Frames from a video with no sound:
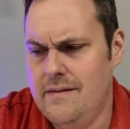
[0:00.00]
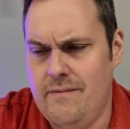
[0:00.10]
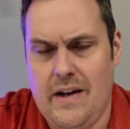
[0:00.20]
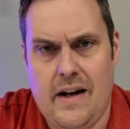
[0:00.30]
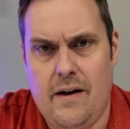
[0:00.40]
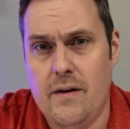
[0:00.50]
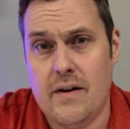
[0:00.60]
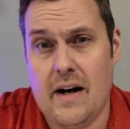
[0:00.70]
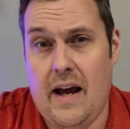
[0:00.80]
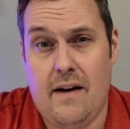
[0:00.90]
you know,
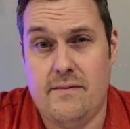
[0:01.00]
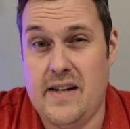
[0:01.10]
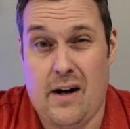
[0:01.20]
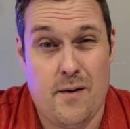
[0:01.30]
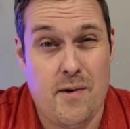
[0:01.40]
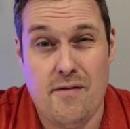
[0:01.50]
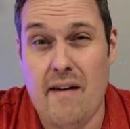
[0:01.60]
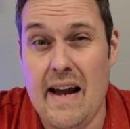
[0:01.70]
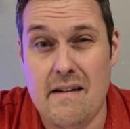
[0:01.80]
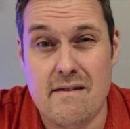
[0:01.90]
gonna have terrible
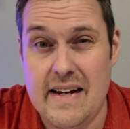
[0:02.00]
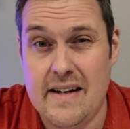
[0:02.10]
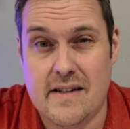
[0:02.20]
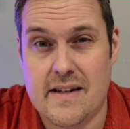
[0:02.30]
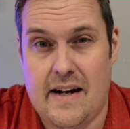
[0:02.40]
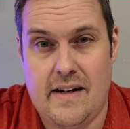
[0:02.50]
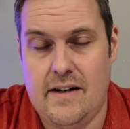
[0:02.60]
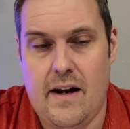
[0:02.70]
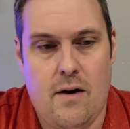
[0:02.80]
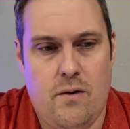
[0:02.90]
light leaks. I
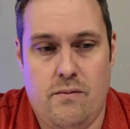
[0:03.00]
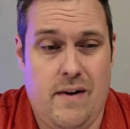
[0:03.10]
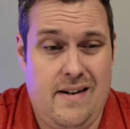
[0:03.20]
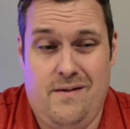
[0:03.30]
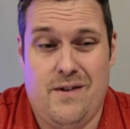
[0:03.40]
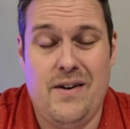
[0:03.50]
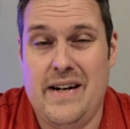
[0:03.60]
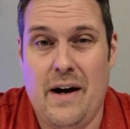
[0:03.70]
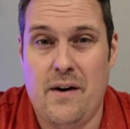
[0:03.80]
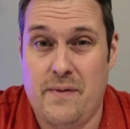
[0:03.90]
didn't
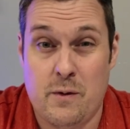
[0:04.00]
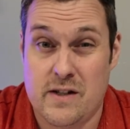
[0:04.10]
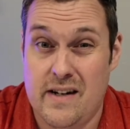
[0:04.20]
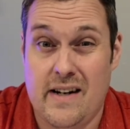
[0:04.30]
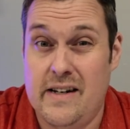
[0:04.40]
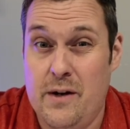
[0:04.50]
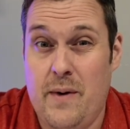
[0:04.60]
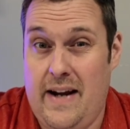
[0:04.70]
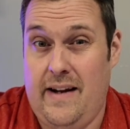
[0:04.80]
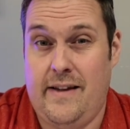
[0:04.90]
really know if it was gonna
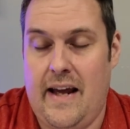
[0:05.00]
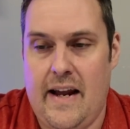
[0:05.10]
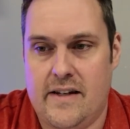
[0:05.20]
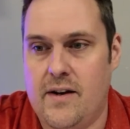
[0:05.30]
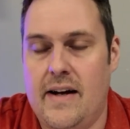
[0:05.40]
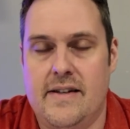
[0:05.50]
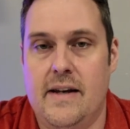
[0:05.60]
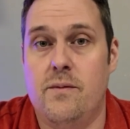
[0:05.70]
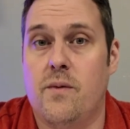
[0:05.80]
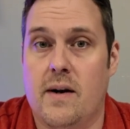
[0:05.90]
do anything. So I
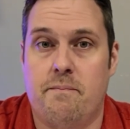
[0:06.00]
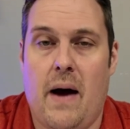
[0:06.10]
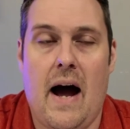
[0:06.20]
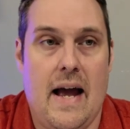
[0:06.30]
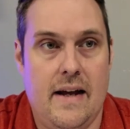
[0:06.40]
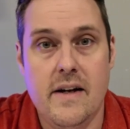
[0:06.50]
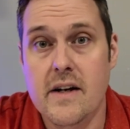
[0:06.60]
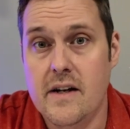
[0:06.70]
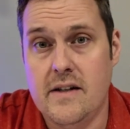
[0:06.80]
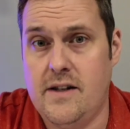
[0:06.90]
didn't want to buy
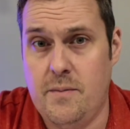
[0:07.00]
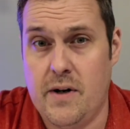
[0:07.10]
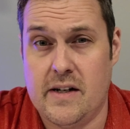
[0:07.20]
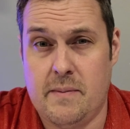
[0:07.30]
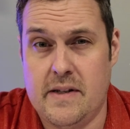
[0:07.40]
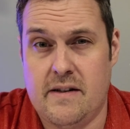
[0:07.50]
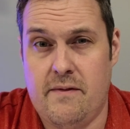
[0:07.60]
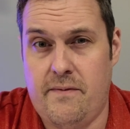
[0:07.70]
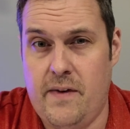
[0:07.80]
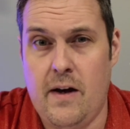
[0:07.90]
super
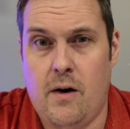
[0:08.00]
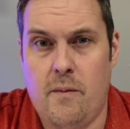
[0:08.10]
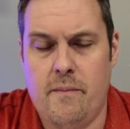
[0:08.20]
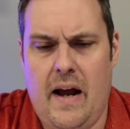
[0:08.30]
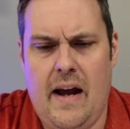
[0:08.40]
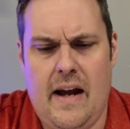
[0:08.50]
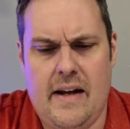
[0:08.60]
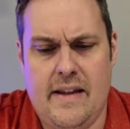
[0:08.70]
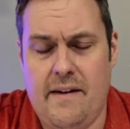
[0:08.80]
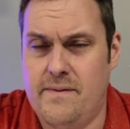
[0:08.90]
expensive film,
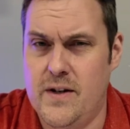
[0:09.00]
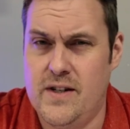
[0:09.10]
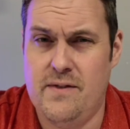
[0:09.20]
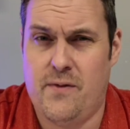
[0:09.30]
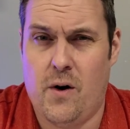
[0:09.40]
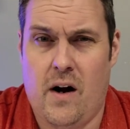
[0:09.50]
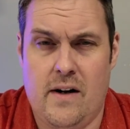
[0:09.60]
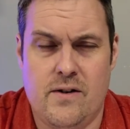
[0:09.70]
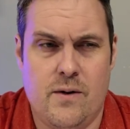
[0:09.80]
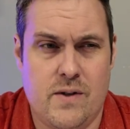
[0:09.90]
and that Fuji
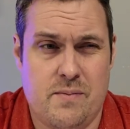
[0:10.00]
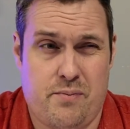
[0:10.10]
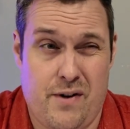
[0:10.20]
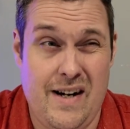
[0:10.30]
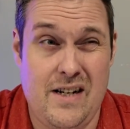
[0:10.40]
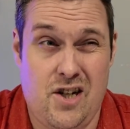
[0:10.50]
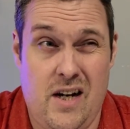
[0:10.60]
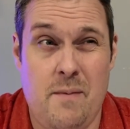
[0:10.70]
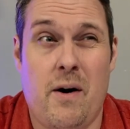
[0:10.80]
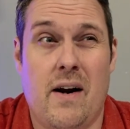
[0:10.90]
400 was pretty
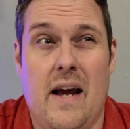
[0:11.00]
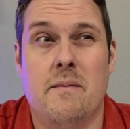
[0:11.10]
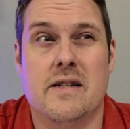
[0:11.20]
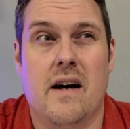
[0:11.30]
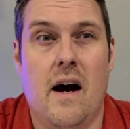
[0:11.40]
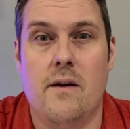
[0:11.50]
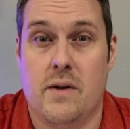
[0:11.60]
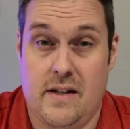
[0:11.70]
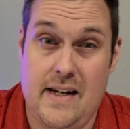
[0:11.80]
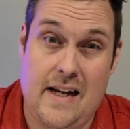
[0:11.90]
cheap on Amazon
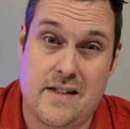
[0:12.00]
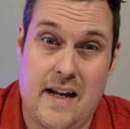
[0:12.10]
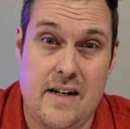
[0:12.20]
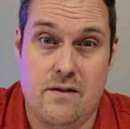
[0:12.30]
with next day